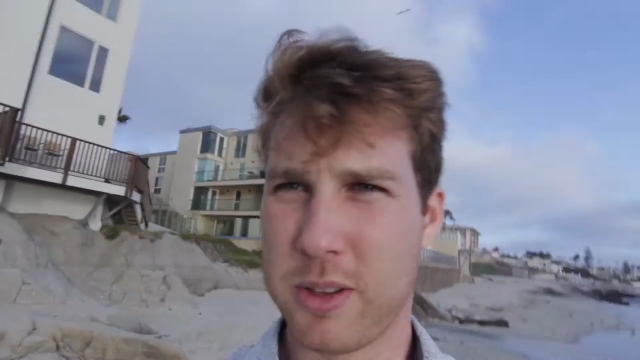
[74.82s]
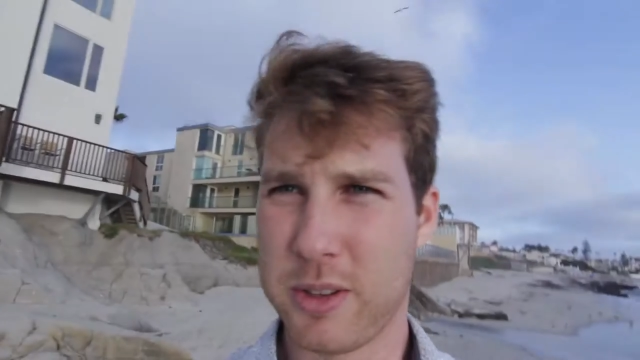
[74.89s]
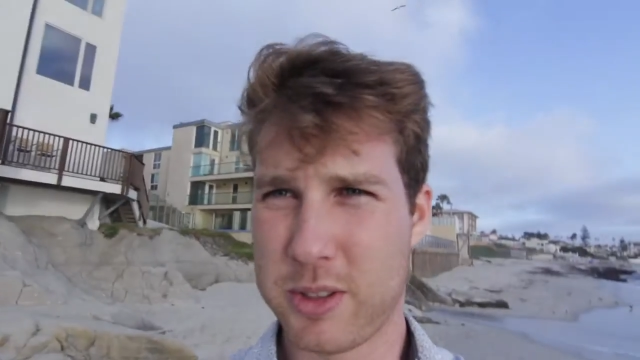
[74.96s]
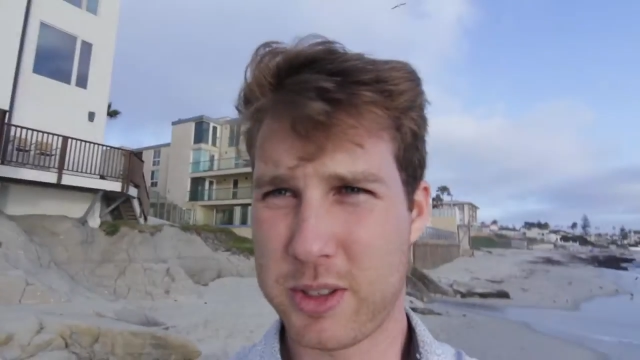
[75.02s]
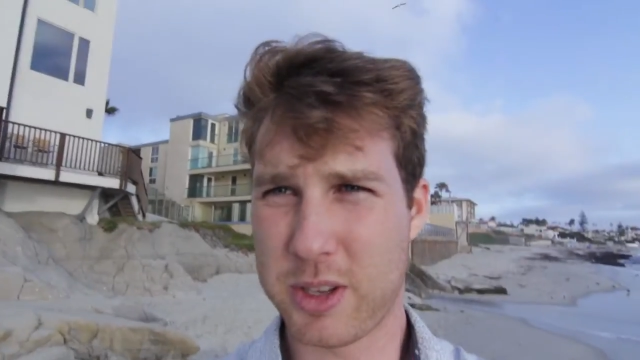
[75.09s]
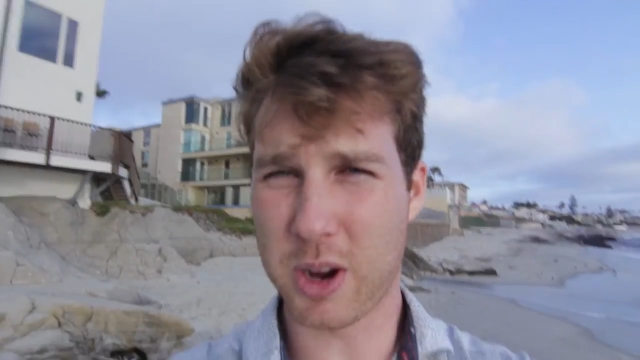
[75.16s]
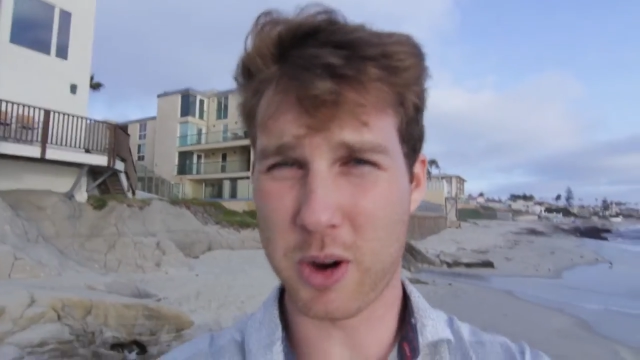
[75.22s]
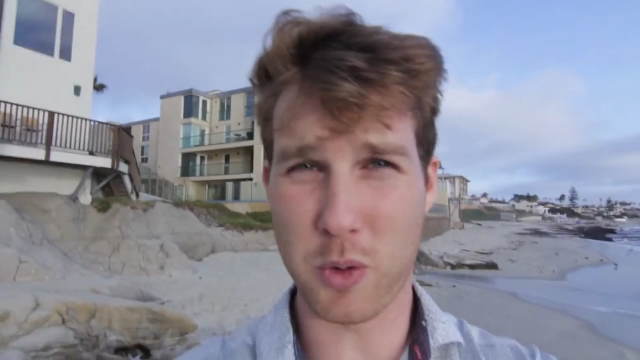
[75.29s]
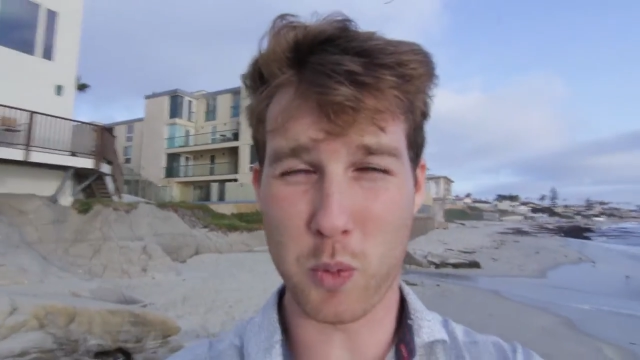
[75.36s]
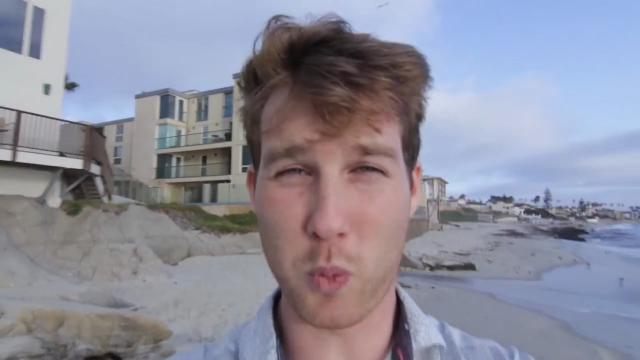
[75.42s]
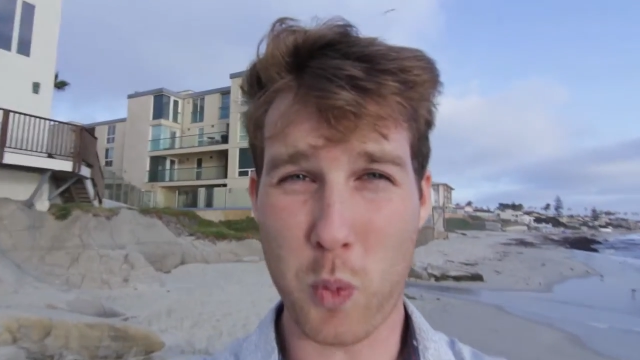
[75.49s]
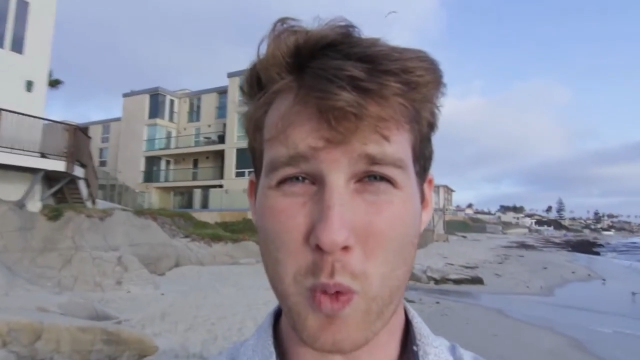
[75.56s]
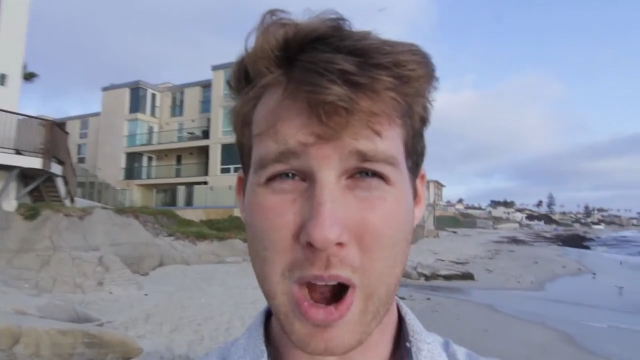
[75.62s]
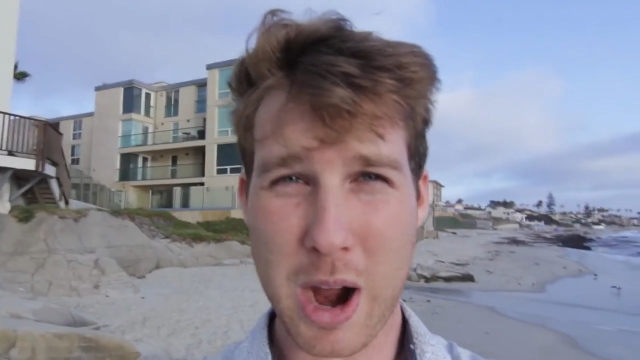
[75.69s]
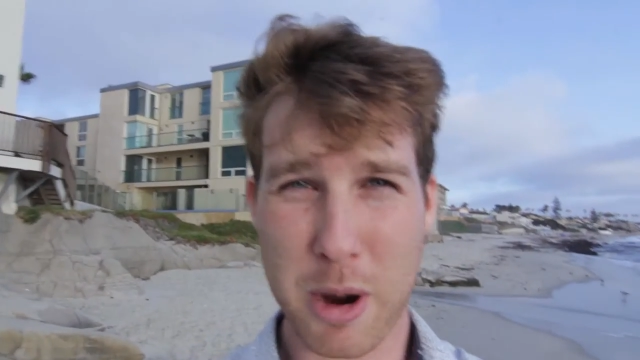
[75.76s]
So,
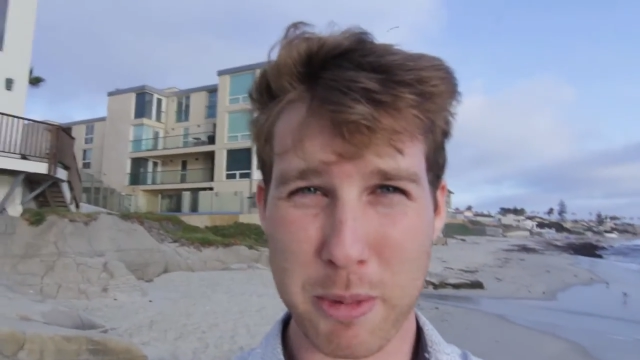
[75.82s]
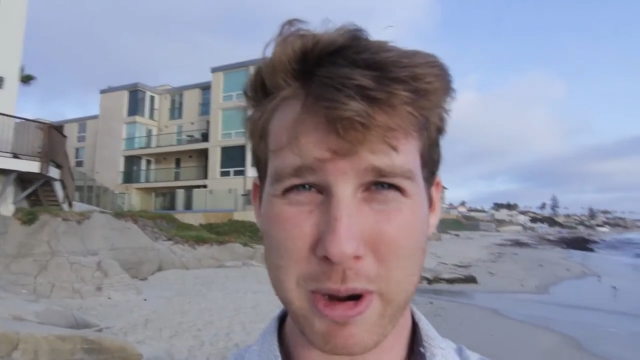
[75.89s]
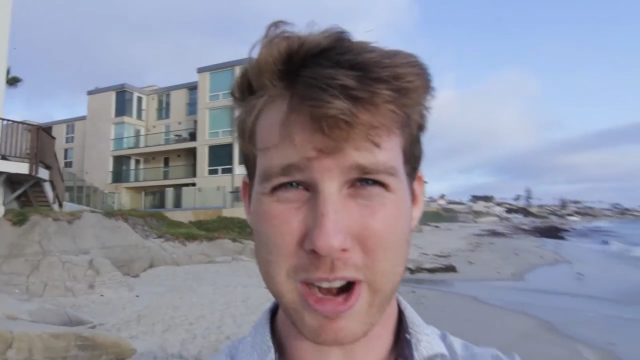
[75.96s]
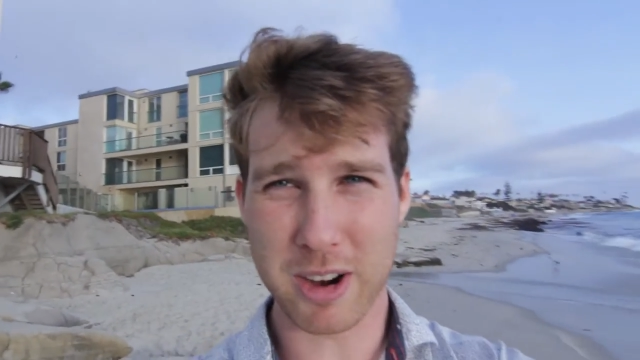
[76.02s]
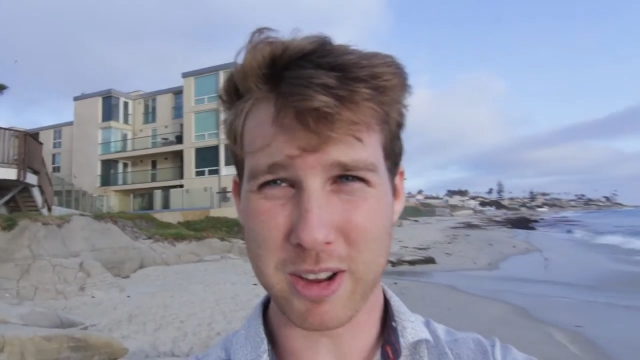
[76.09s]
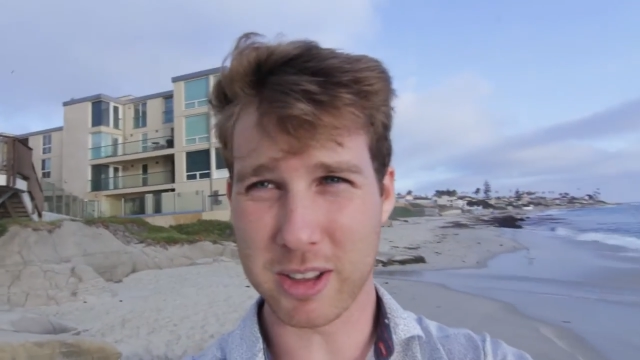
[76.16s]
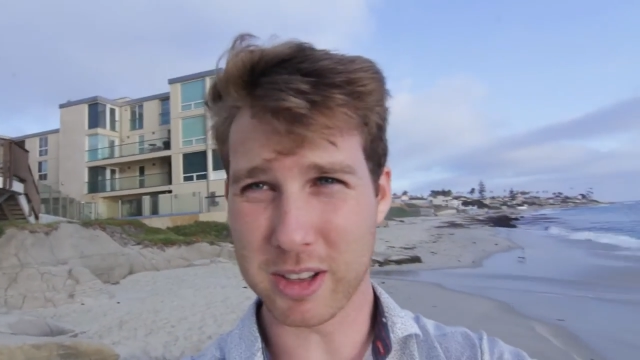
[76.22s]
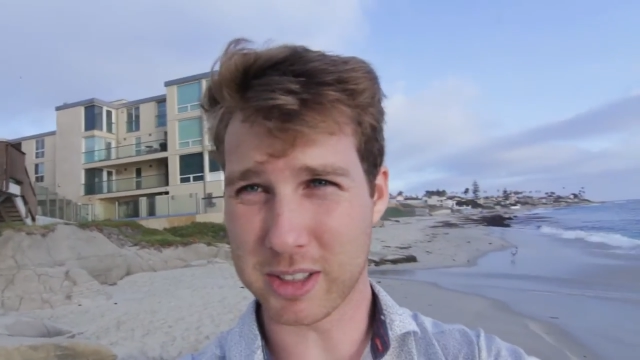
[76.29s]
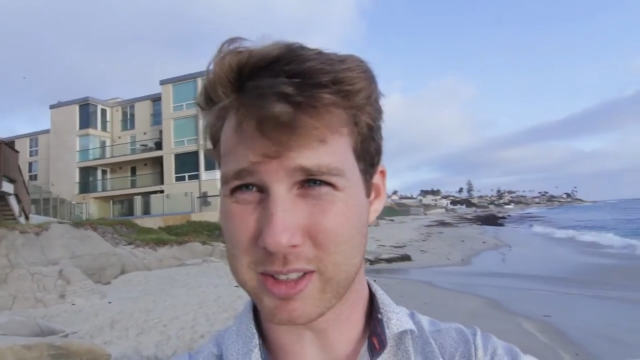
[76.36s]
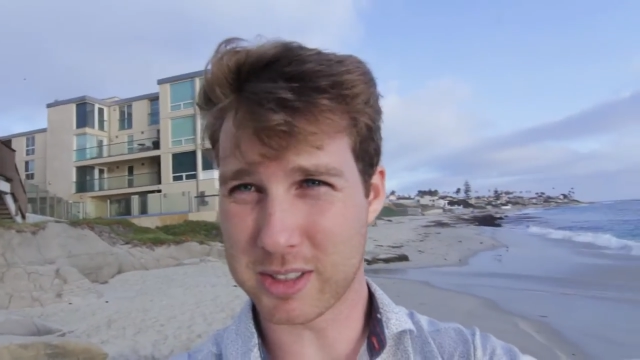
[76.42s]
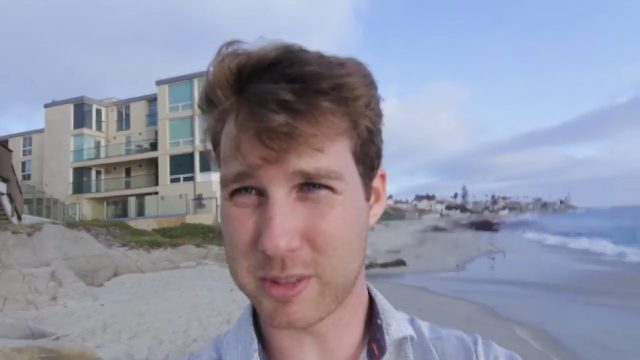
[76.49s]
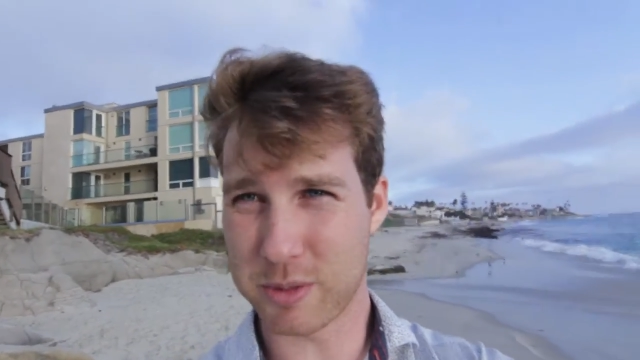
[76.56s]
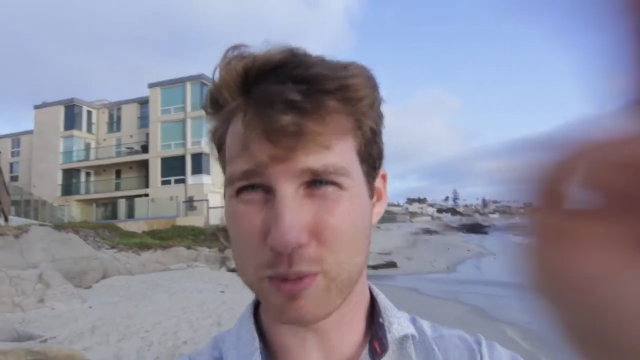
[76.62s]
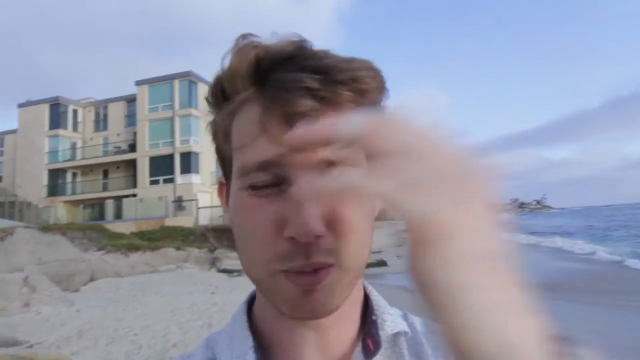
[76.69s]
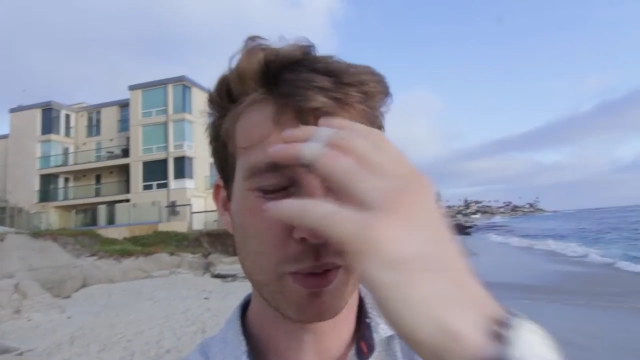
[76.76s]
wow, my hair
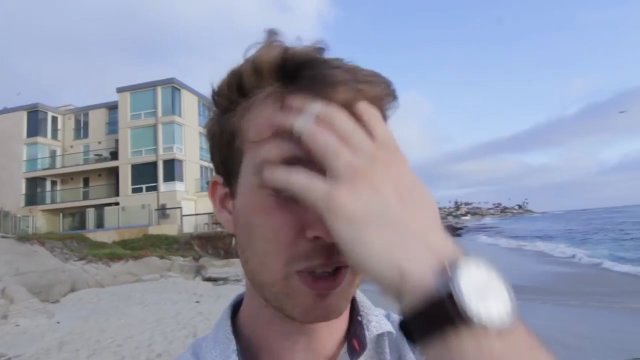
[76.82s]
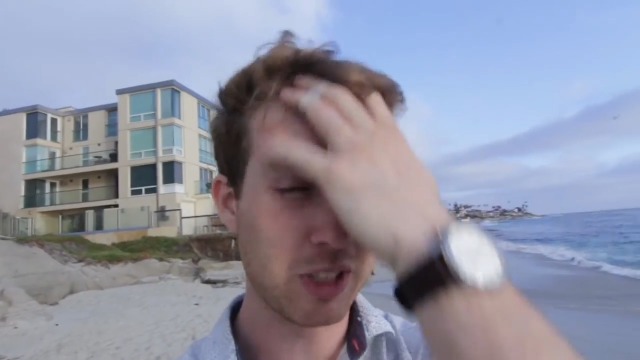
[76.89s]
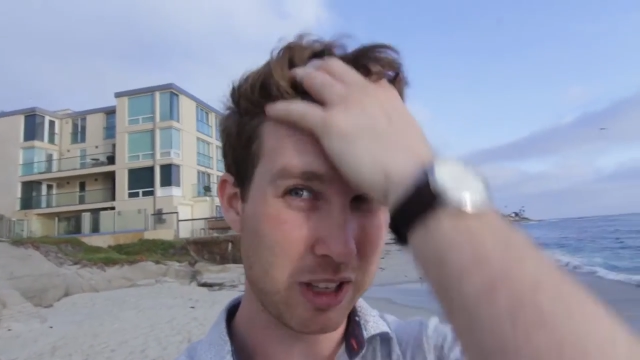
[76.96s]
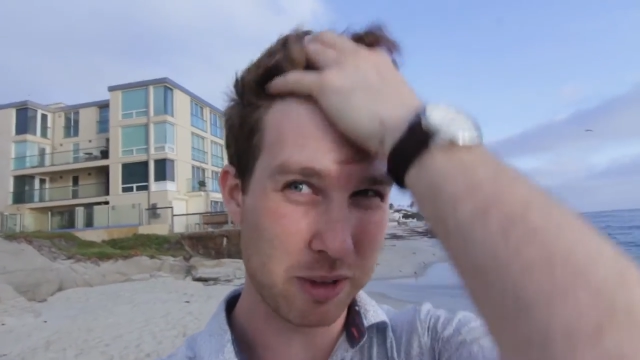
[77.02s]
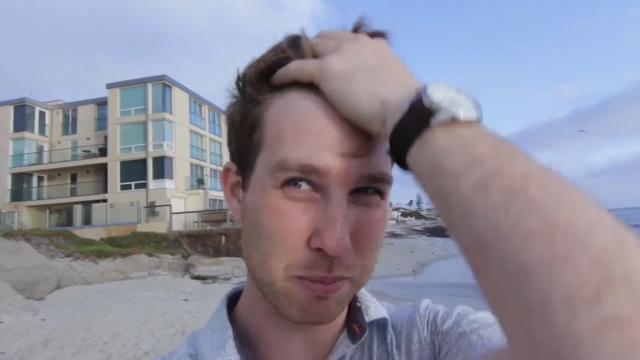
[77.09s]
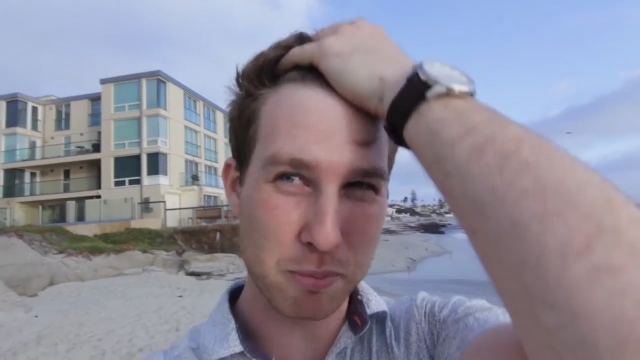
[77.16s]
looks really